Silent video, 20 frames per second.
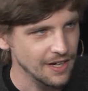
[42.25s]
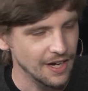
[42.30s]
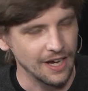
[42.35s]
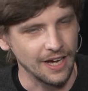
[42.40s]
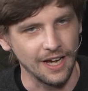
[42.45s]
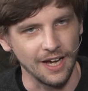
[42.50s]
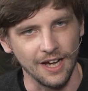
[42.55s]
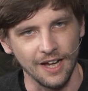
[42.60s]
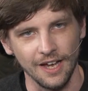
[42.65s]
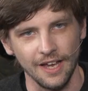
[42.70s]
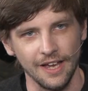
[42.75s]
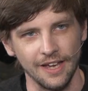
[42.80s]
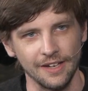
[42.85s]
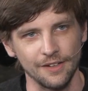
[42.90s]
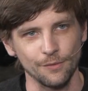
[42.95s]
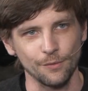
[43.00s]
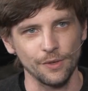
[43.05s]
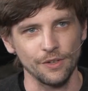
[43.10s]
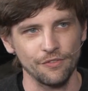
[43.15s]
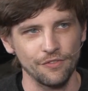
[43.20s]
uh,
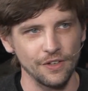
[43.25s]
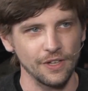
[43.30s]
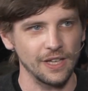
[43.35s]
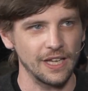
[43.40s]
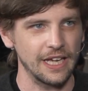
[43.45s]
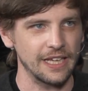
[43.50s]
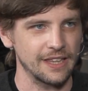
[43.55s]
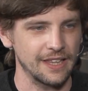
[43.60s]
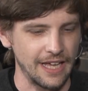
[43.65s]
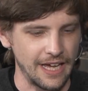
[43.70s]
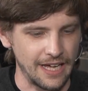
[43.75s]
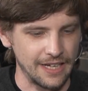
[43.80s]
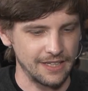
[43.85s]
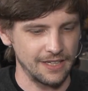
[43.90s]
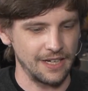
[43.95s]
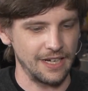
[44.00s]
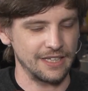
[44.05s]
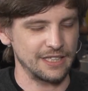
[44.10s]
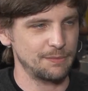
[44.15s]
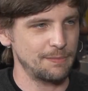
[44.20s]
and we feel like that
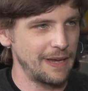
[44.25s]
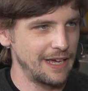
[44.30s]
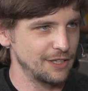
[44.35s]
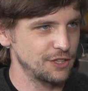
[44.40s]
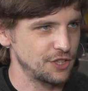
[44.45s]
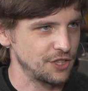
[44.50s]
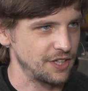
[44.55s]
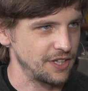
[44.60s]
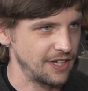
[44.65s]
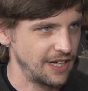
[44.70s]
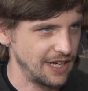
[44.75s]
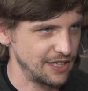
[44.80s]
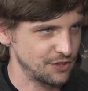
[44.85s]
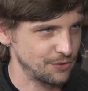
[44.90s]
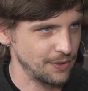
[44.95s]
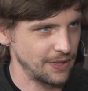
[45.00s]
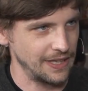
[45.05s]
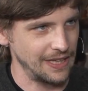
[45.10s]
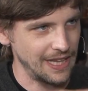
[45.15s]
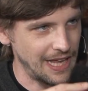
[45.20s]
expansion
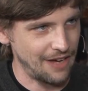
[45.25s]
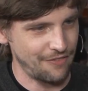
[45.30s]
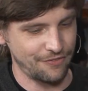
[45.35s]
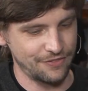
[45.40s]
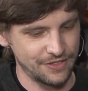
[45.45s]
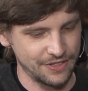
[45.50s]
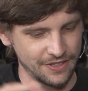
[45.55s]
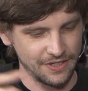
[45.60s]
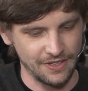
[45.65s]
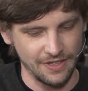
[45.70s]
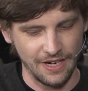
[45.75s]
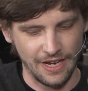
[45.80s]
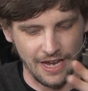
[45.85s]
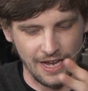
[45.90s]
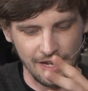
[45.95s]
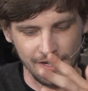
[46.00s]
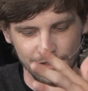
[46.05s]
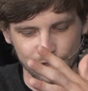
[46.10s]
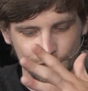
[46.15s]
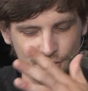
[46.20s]
has really left
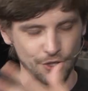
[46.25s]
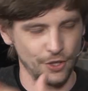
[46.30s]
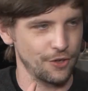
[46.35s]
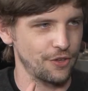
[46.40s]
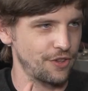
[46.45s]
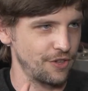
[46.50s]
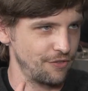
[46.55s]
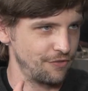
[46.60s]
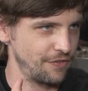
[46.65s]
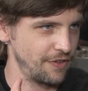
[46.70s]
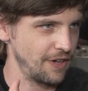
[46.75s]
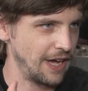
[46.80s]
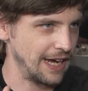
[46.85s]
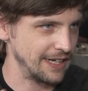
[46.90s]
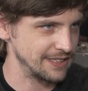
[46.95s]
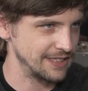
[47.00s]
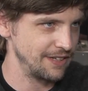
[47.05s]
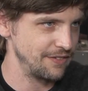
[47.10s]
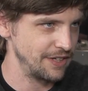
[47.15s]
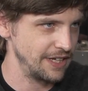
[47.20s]
a dearth of
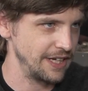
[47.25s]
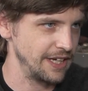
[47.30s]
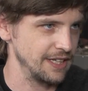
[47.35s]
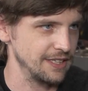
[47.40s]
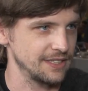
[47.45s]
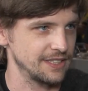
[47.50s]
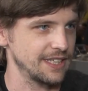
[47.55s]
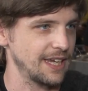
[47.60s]
activity in,